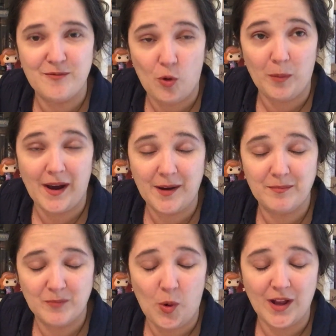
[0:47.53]
for my
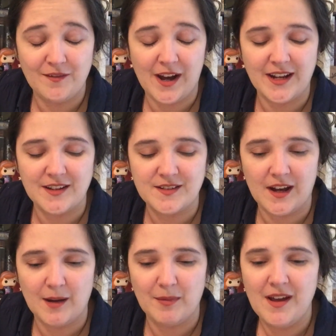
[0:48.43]
qualifying
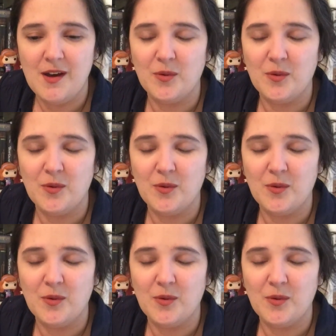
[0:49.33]
exam,